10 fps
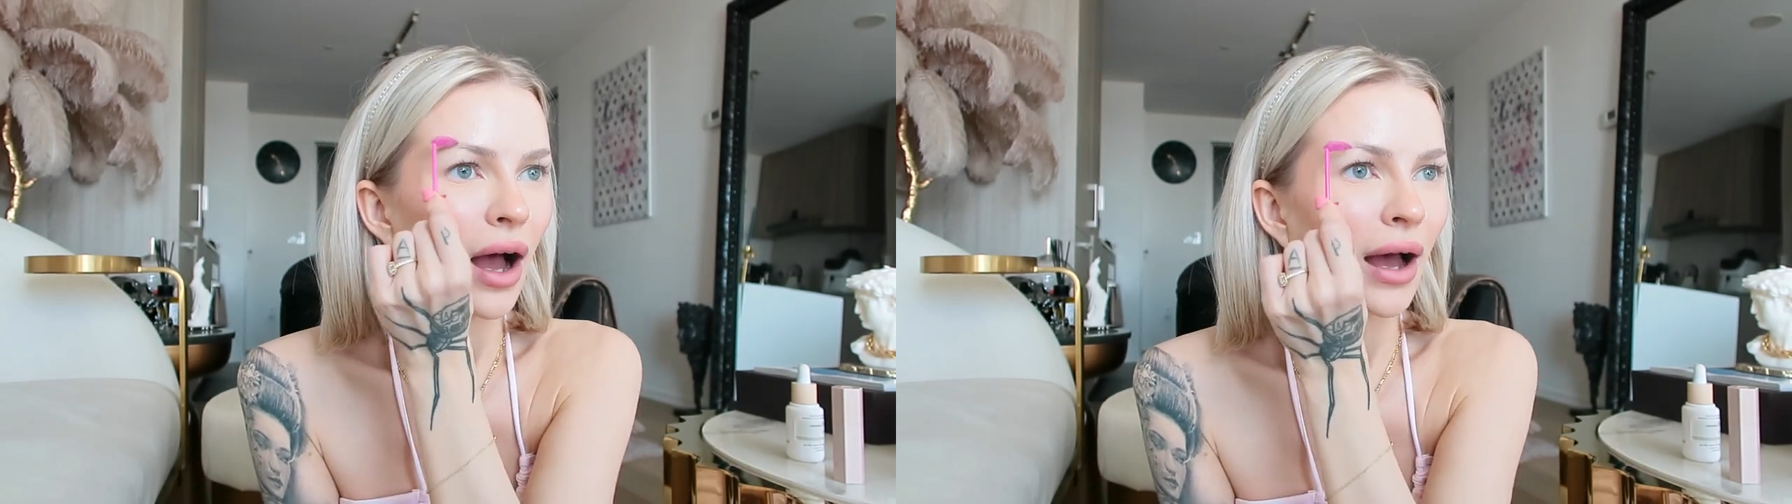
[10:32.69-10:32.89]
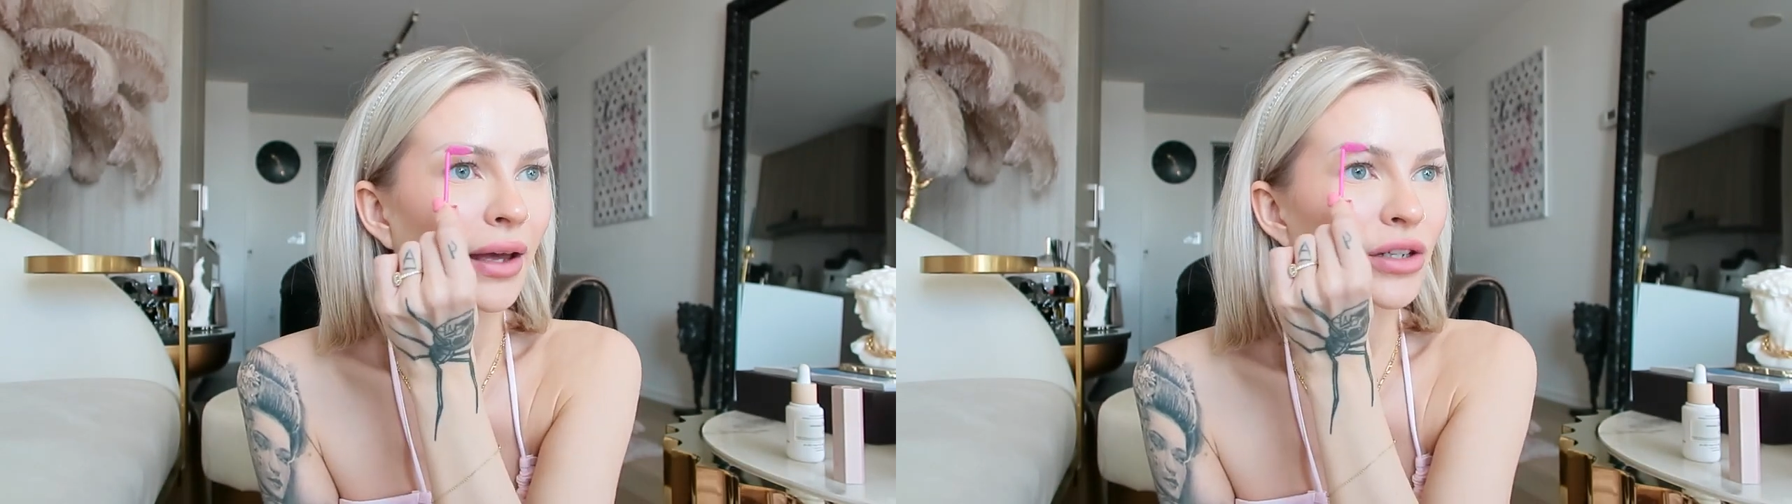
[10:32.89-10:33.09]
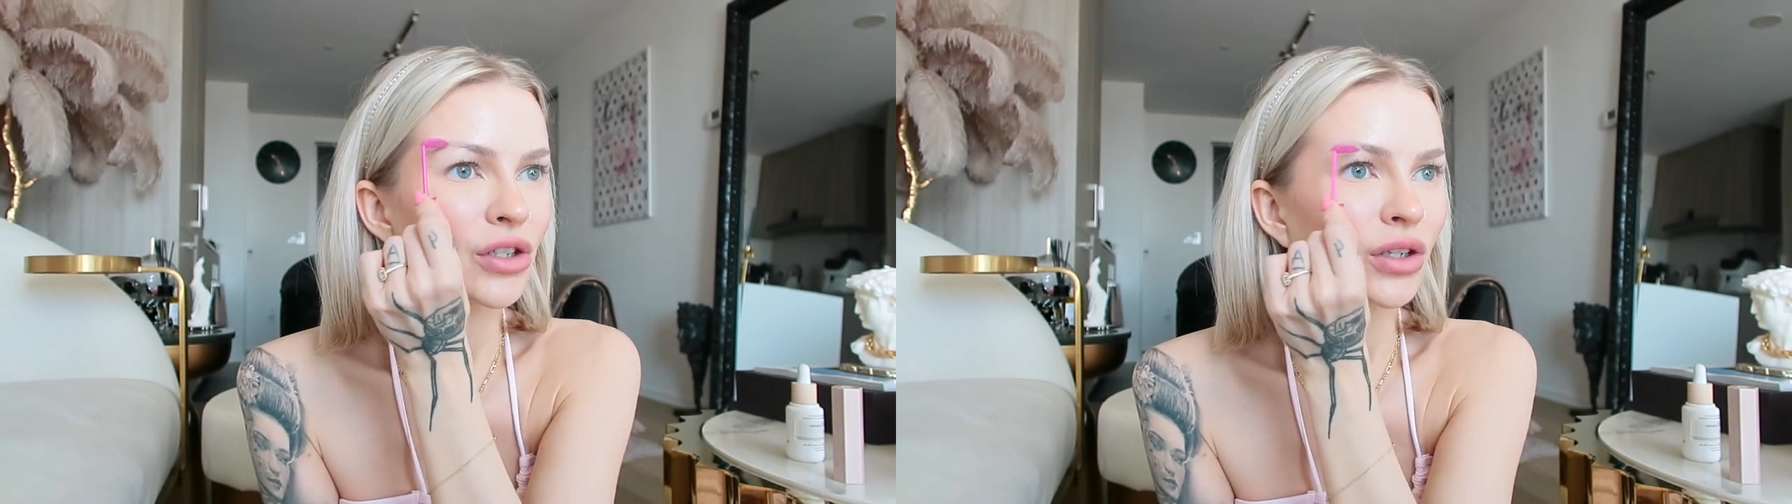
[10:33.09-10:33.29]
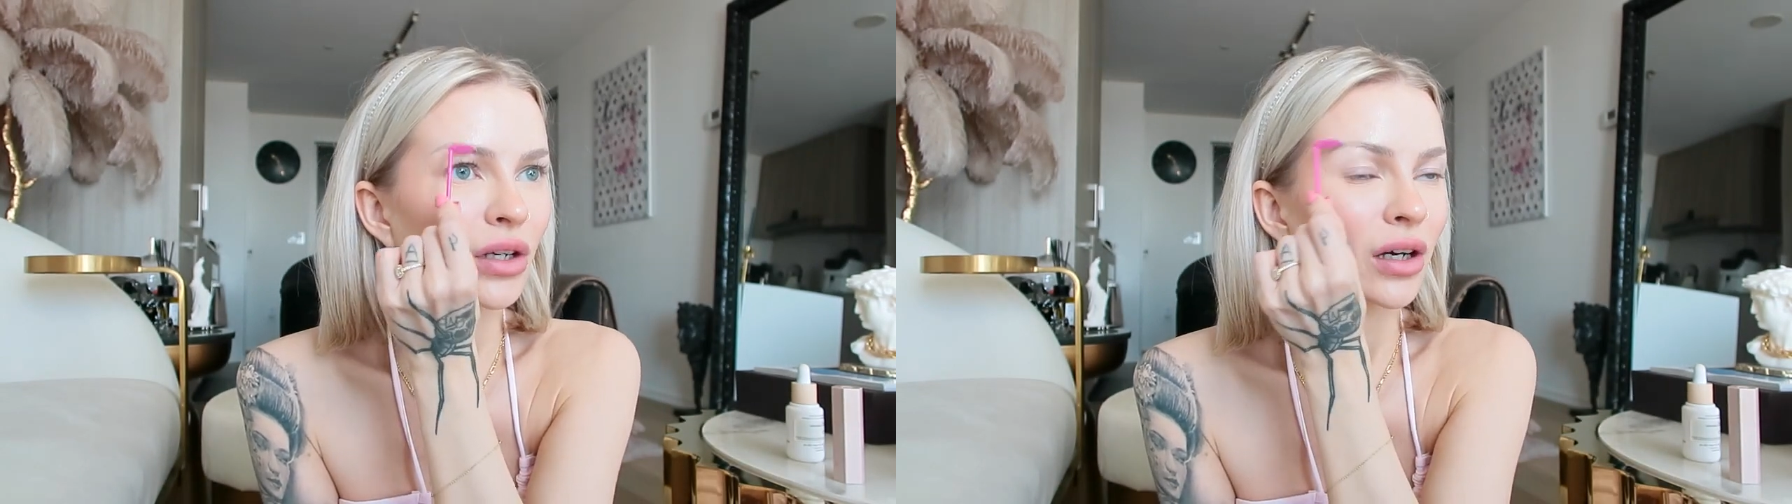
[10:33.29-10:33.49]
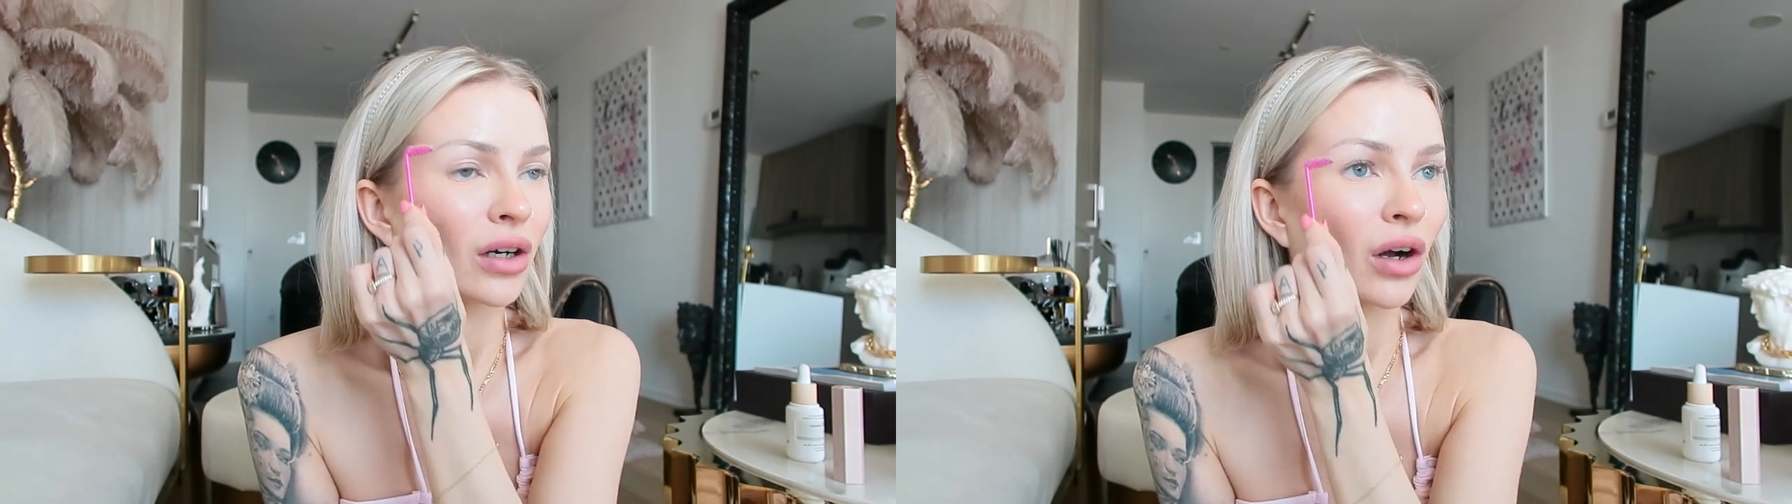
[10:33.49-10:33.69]
I
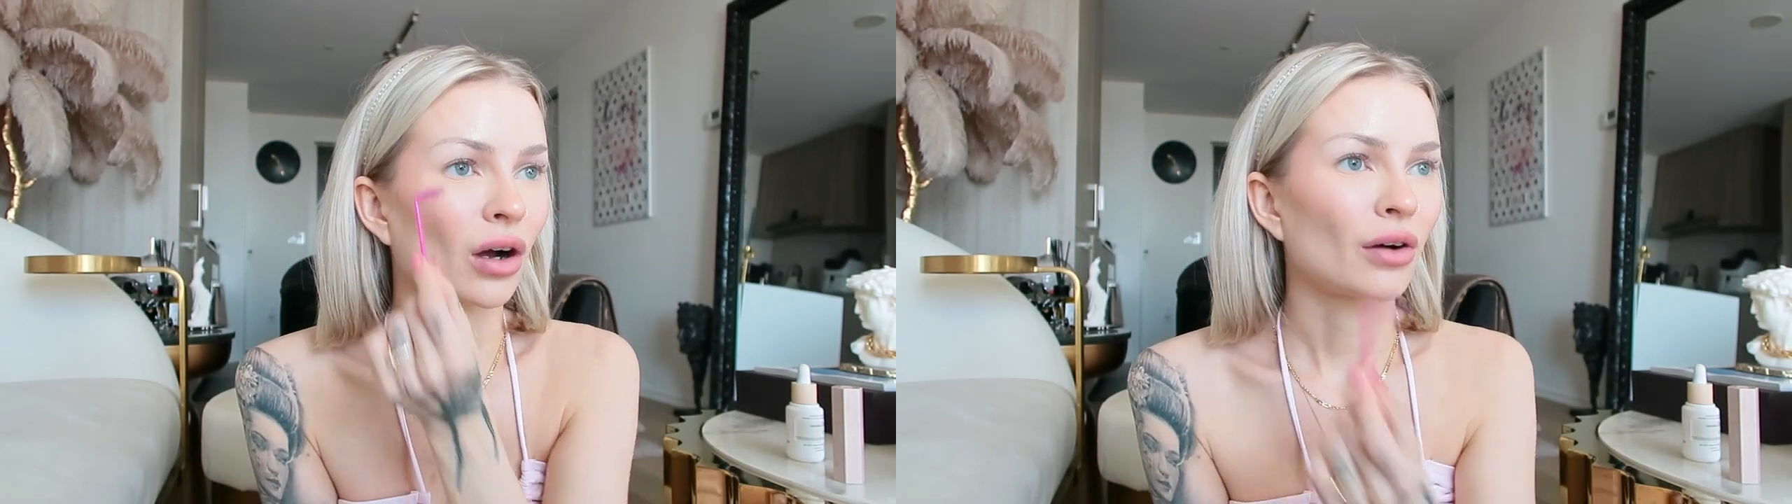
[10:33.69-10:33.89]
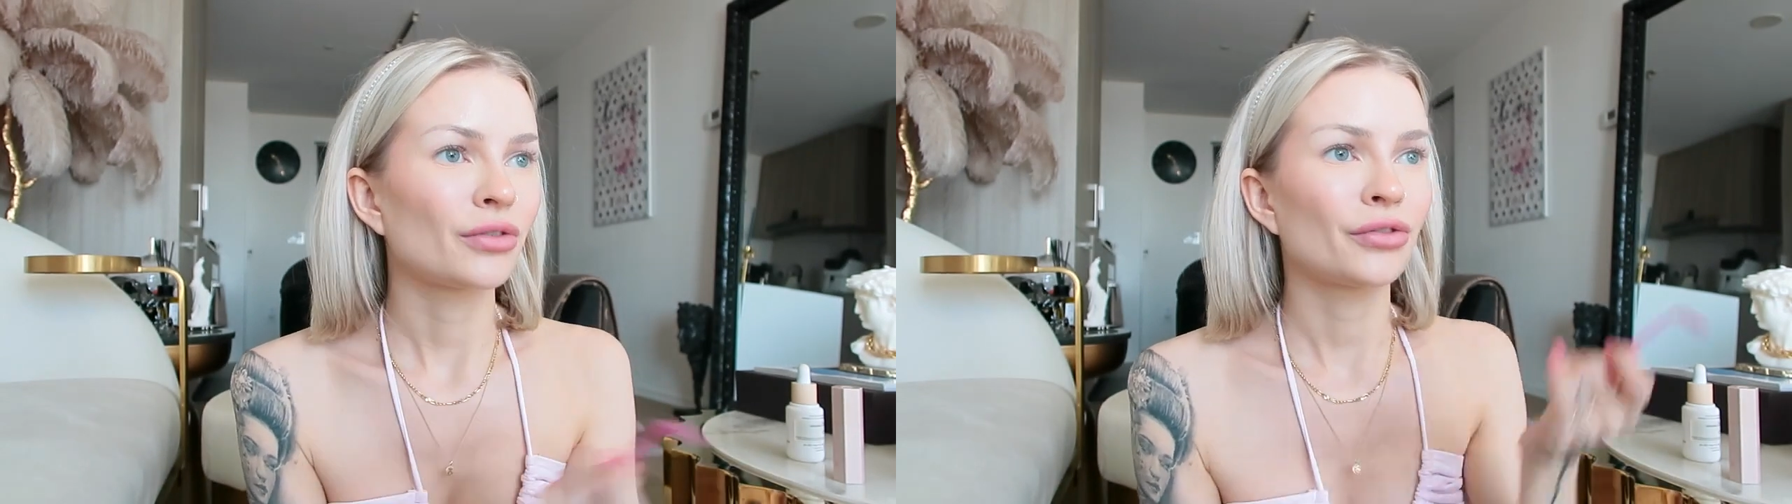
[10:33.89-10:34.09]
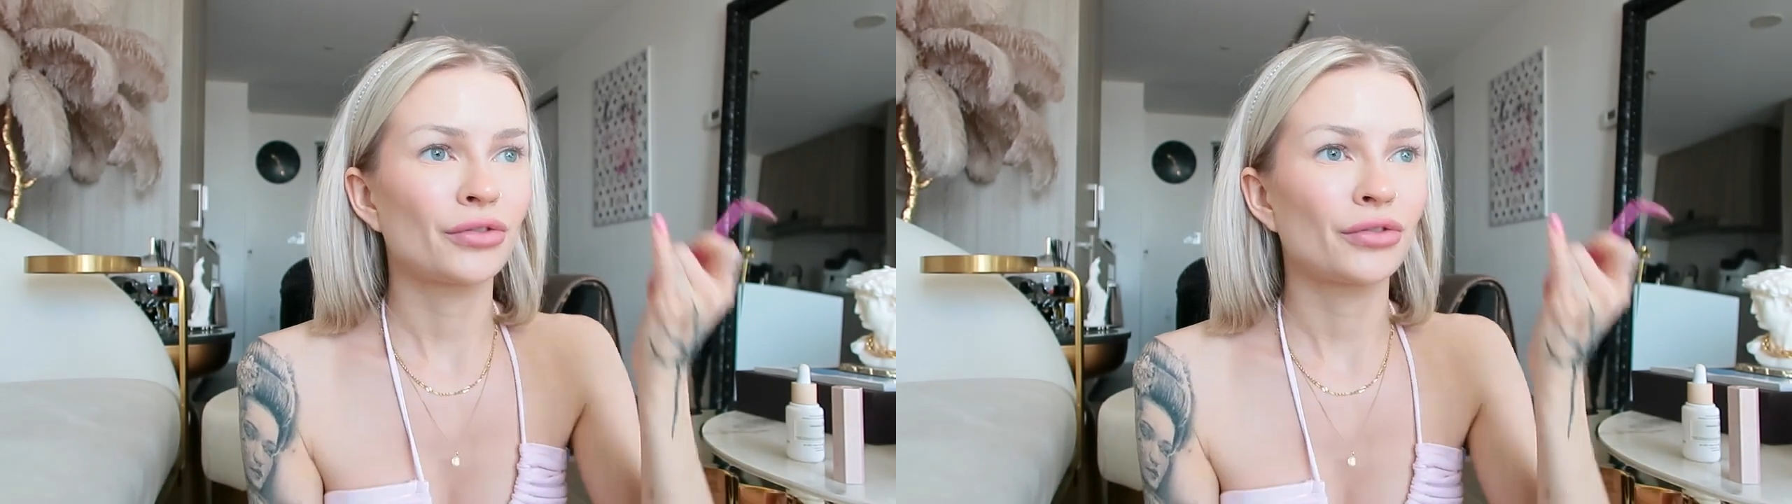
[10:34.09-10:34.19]
cut off